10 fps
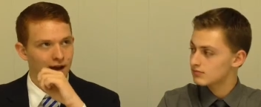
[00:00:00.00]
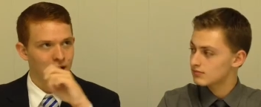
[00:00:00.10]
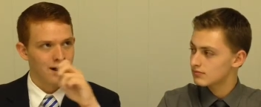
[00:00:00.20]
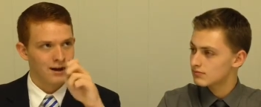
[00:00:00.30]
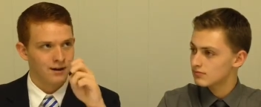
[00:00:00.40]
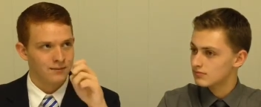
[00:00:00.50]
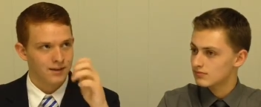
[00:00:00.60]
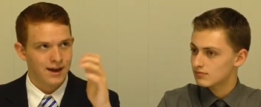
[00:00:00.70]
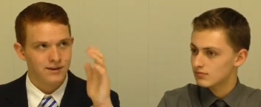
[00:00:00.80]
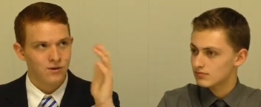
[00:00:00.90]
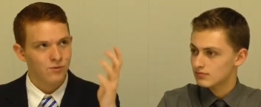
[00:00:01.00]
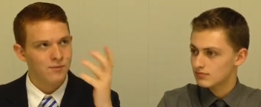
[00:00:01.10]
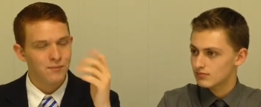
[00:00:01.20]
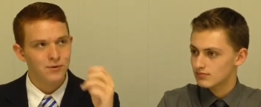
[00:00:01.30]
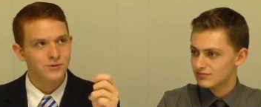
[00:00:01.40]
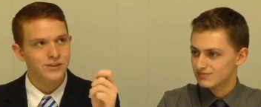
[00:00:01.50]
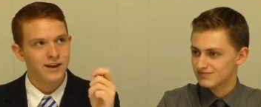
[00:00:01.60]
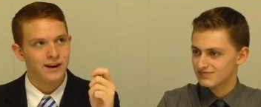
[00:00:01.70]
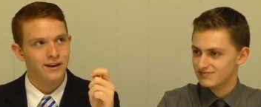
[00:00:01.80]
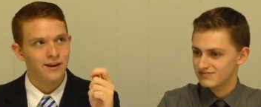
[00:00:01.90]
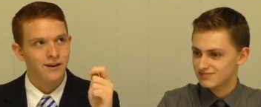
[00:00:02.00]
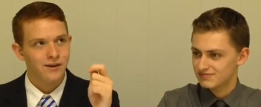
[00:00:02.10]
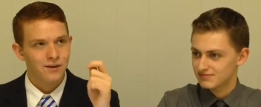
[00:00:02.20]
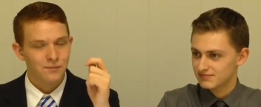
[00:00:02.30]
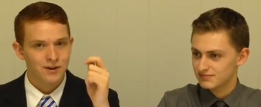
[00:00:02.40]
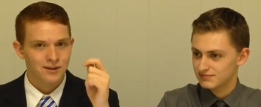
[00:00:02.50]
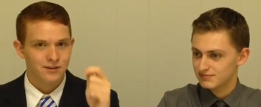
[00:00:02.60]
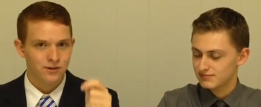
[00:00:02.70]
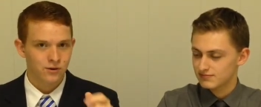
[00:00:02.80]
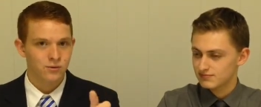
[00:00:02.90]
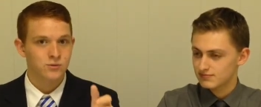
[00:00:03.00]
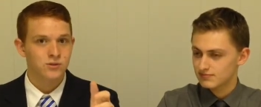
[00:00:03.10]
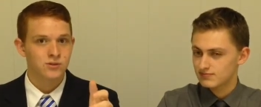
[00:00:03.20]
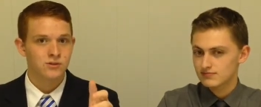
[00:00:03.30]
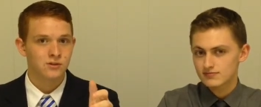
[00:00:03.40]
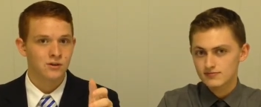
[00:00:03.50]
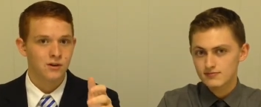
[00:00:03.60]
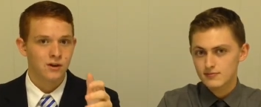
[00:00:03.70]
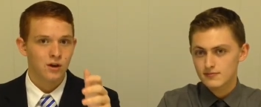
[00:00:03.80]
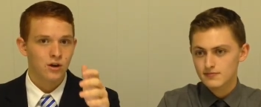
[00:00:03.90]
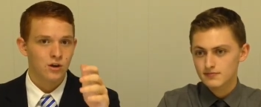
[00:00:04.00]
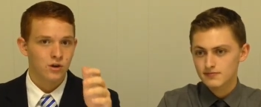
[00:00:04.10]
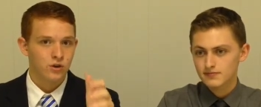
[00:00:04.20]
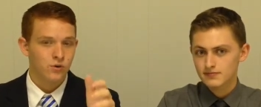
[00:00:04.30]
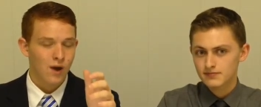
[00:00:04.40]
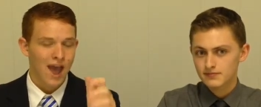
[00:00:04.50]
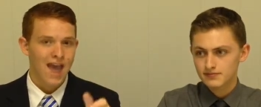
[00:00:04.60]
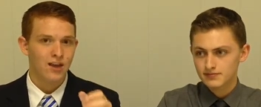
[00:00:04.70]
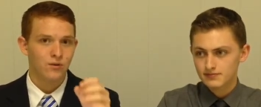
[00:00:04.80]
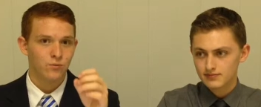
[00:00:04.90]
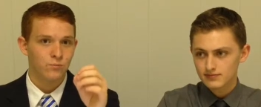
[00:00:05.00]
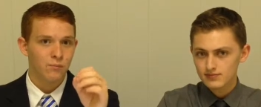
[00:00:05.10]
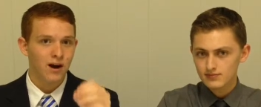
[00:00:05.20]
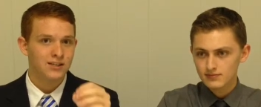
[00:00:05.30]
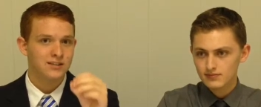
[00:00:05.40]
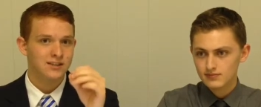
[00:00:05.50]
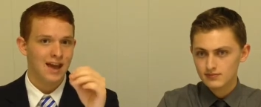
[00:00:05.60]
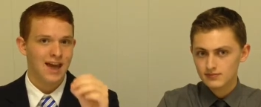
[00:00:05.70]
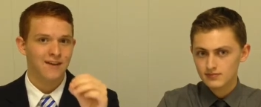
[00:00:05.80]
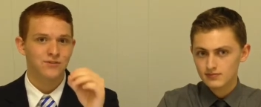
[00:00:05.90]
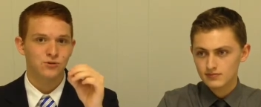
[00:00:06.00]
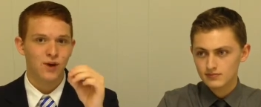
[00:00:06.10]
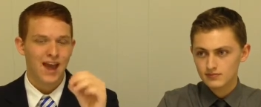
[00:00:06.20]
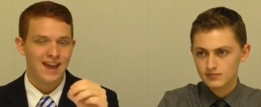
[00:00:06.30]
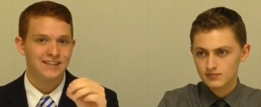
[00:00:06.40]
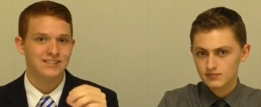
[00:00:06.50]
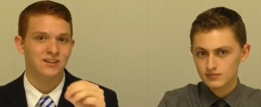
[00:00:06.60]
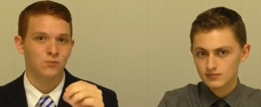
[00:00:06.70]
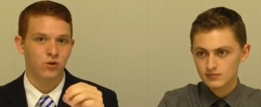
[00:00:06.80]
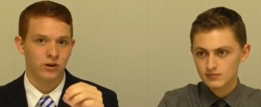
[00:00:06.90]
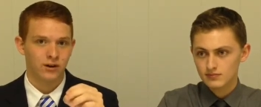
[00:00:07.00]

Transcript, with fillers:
Speaker 1: uh, I don't remember who said it, but it goes, You must have to hate someone